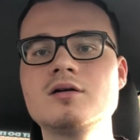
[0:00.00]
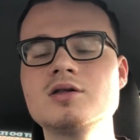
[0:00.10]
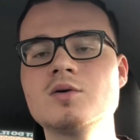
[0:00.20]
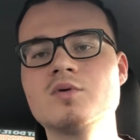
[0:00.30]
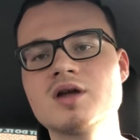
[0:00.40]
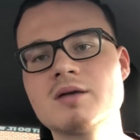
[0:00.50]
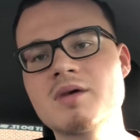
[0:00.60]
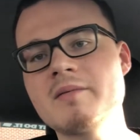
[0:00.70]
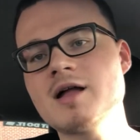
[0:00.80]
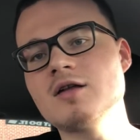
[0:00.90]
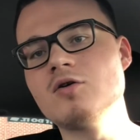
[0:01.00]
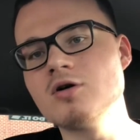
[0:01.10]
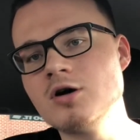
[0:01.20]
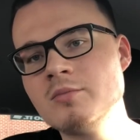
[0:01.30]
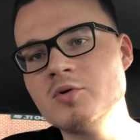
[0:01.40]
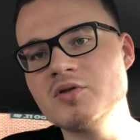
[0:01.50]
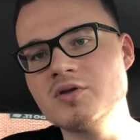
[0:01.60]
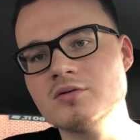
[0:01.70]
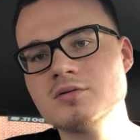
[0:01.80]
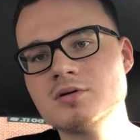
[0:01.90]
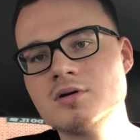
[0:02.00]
so where are you going to bring back to Oklahoma with you?